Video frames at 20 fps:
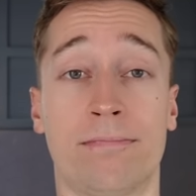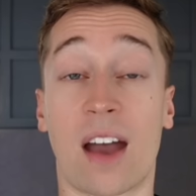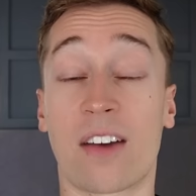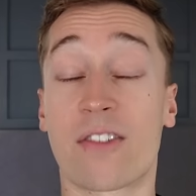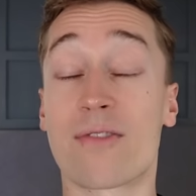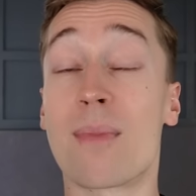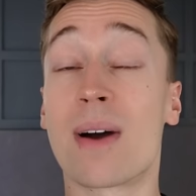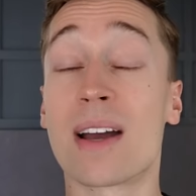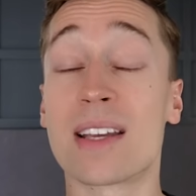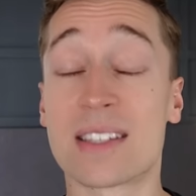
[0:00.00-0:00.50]

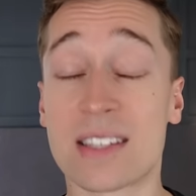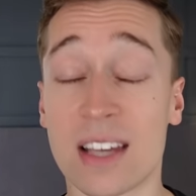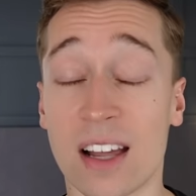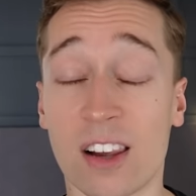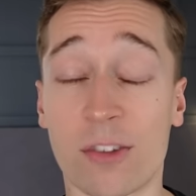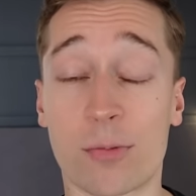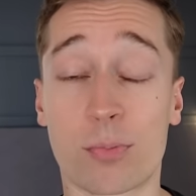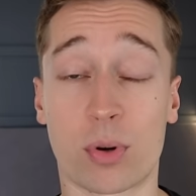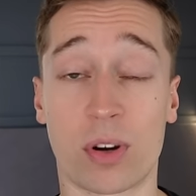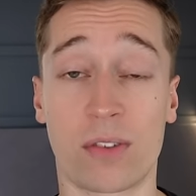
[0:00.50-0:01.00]
I've
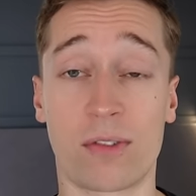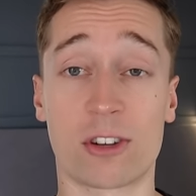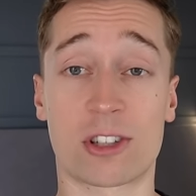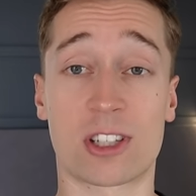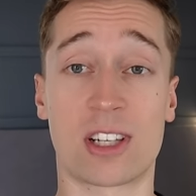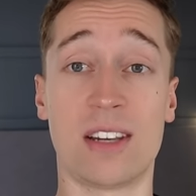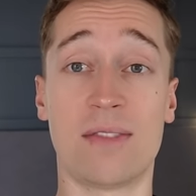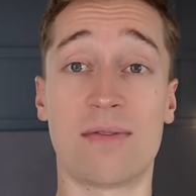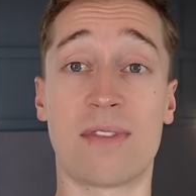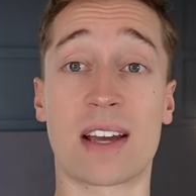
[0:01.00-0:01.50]
myself
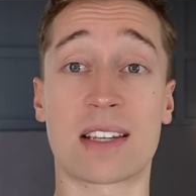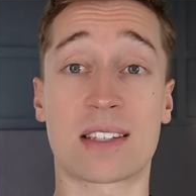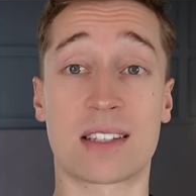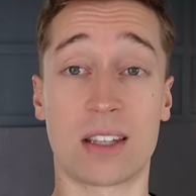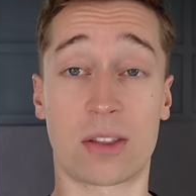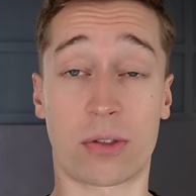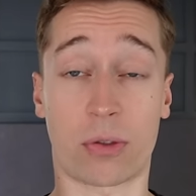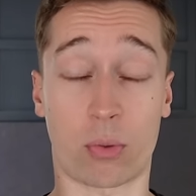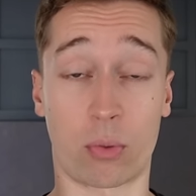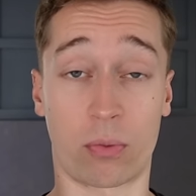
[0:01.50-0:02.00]
previously
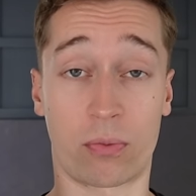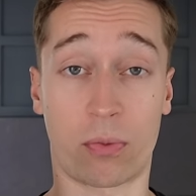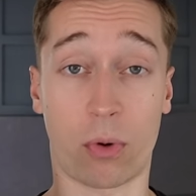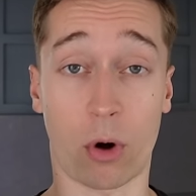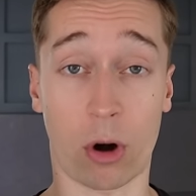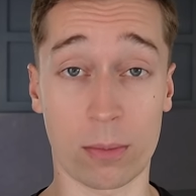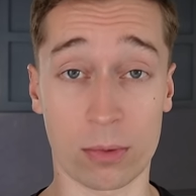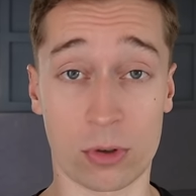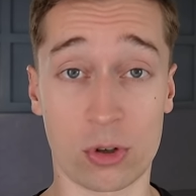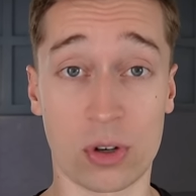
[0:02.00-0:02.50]
invested through
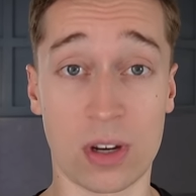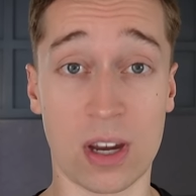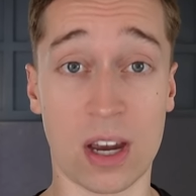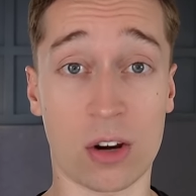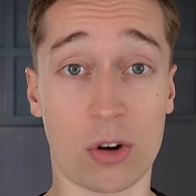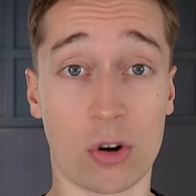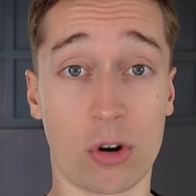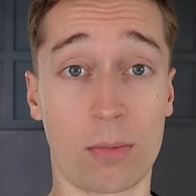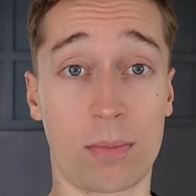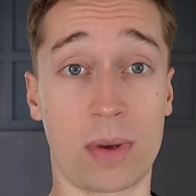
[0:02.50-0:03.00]
Farm
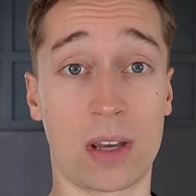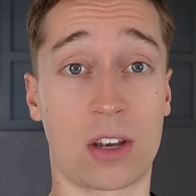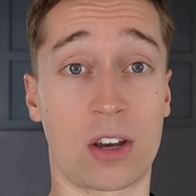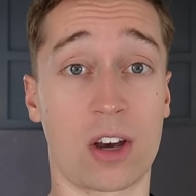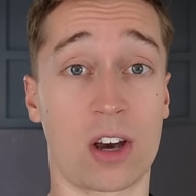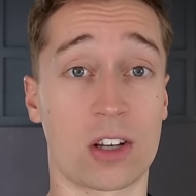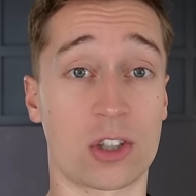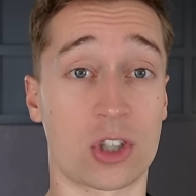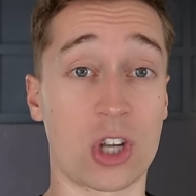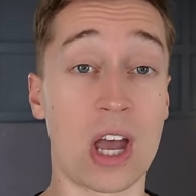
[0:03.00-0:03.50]
Together
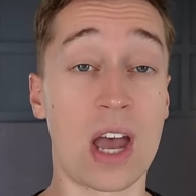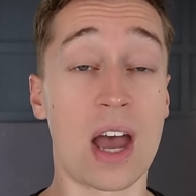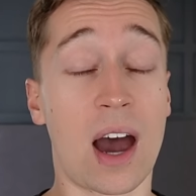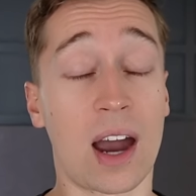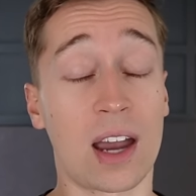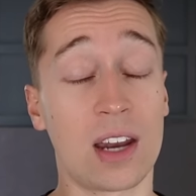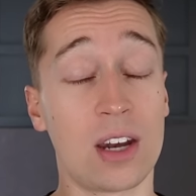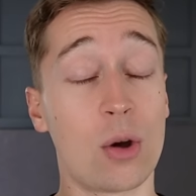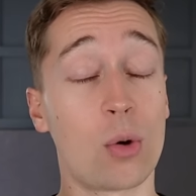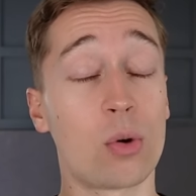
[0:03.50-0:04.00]
because
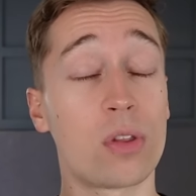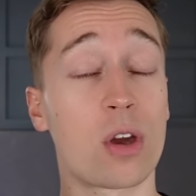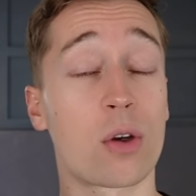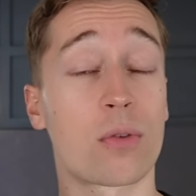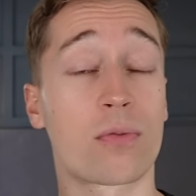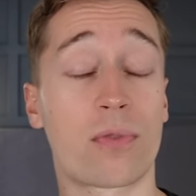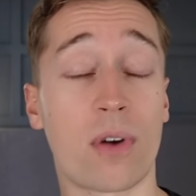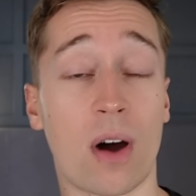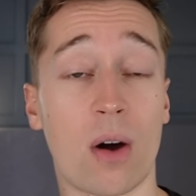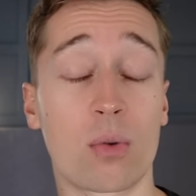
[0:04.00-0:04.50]
I know
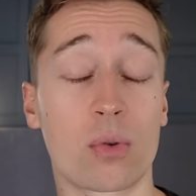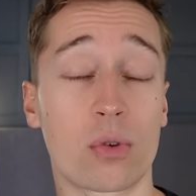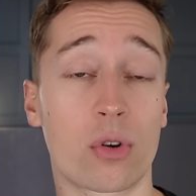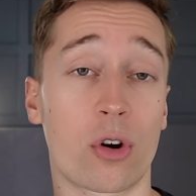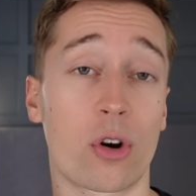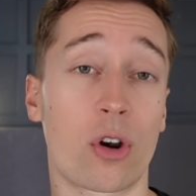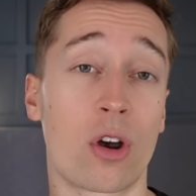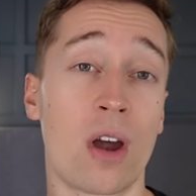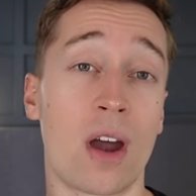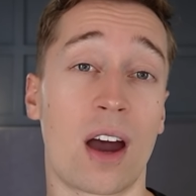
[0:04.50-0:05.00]
their
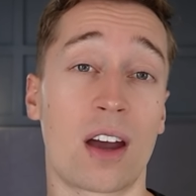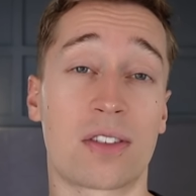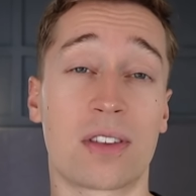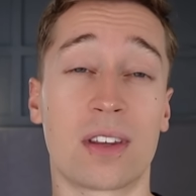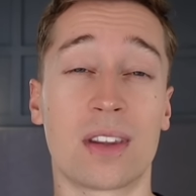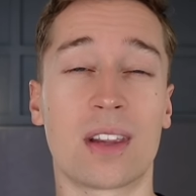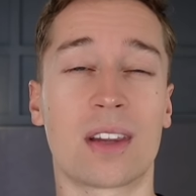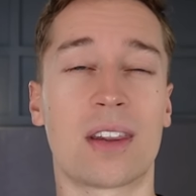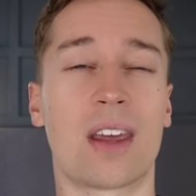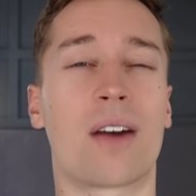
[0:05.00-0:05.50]
founder. I
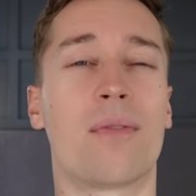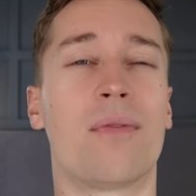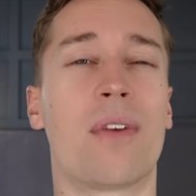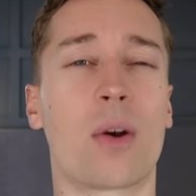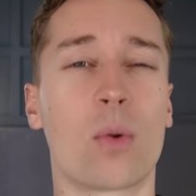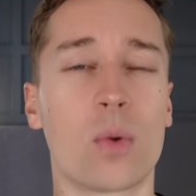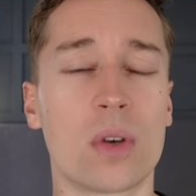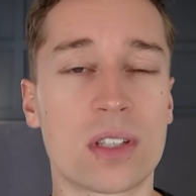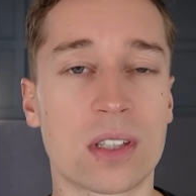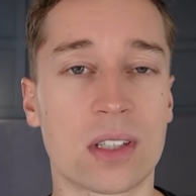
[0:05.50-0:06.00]
think that they are
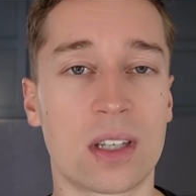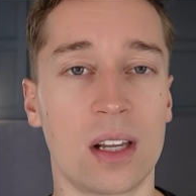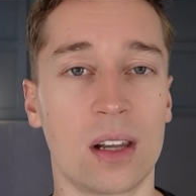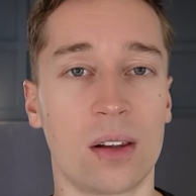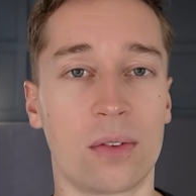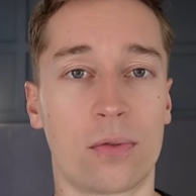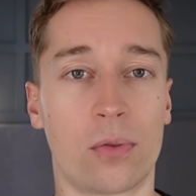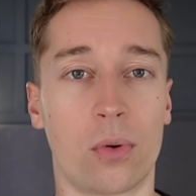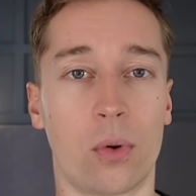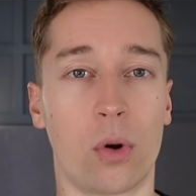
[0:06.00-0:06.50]
very
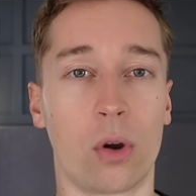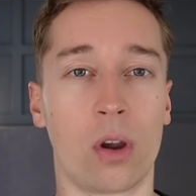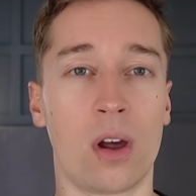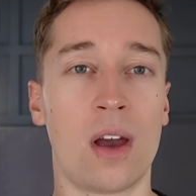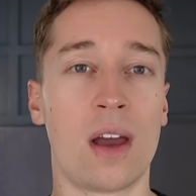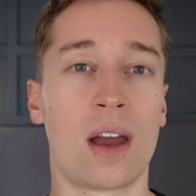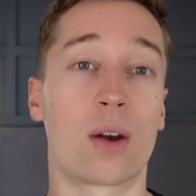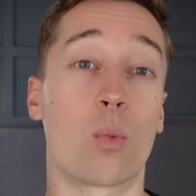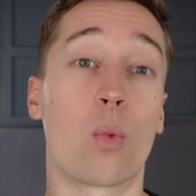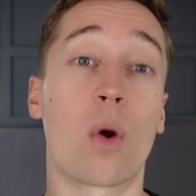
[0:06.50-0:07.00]

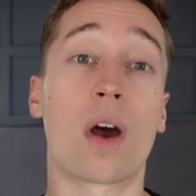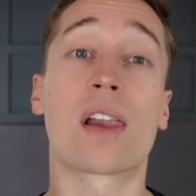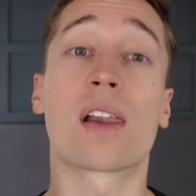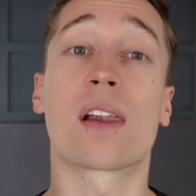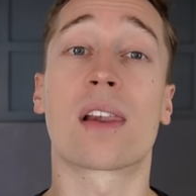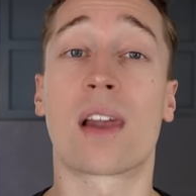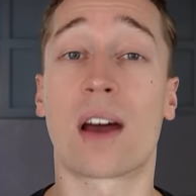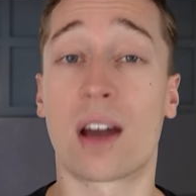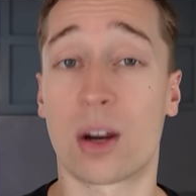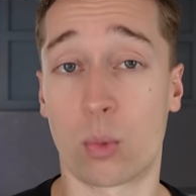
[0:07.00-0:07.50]
skillful and well
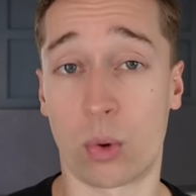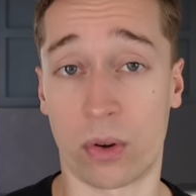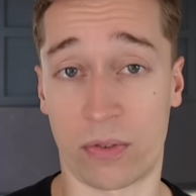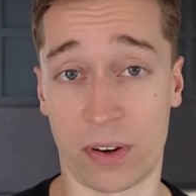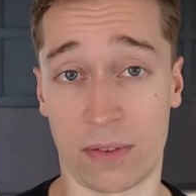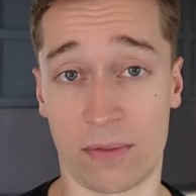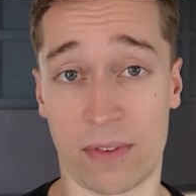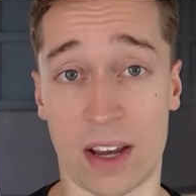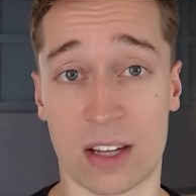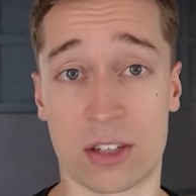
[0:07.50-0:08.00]
aligned
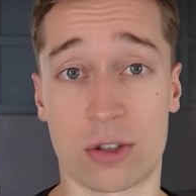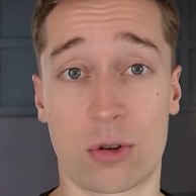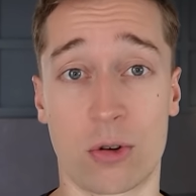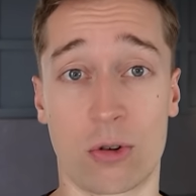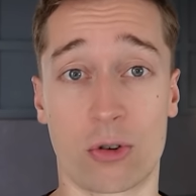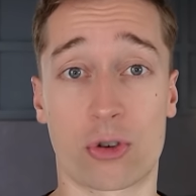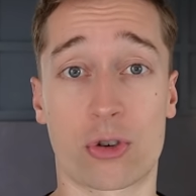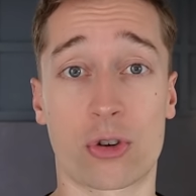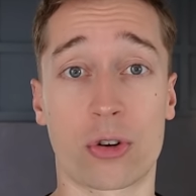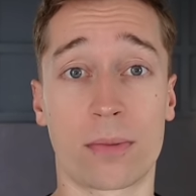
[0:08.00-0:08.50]
with
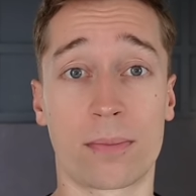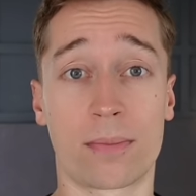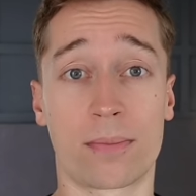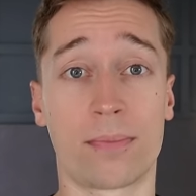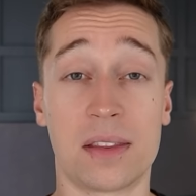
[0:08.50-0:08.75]
investors.